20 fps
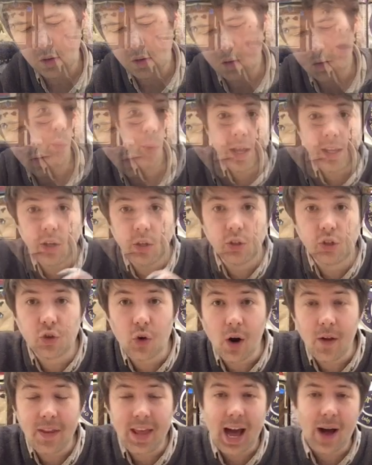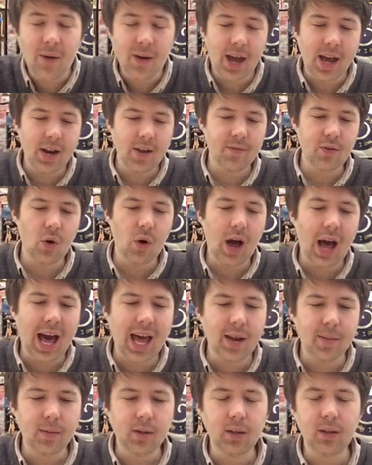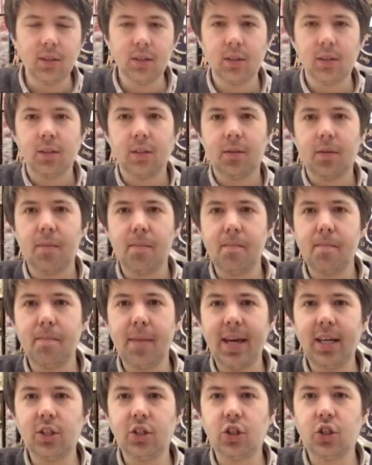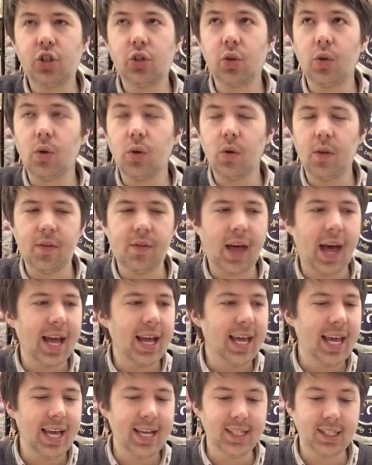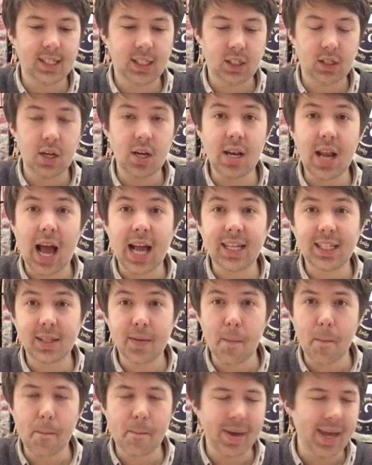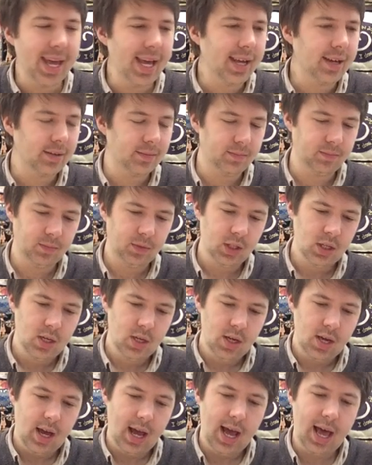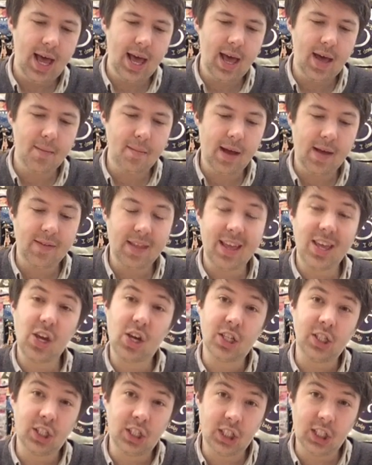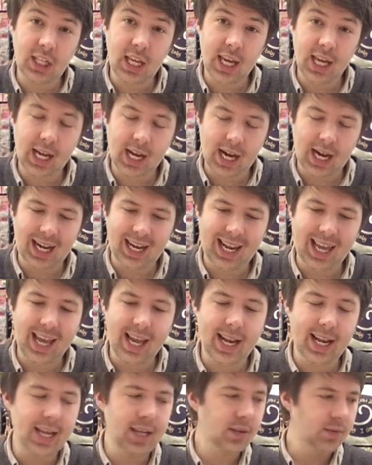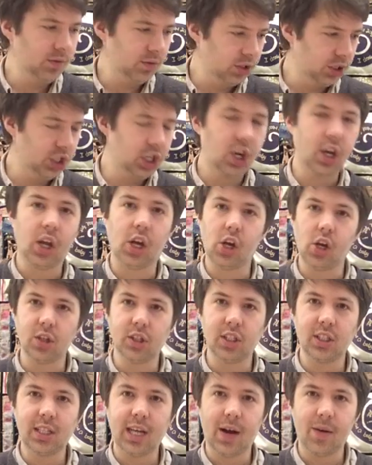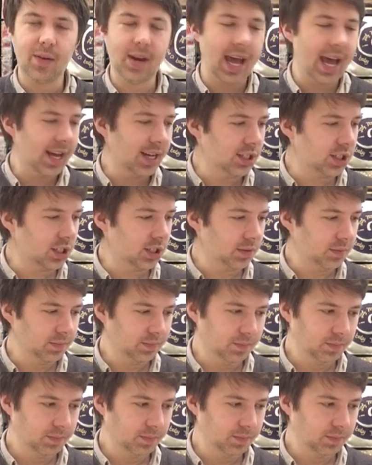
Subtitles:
Now when you're drawing the outline of your animal, make sure that it's nice and big and that you can see it clearly, because you're going to cut it out next.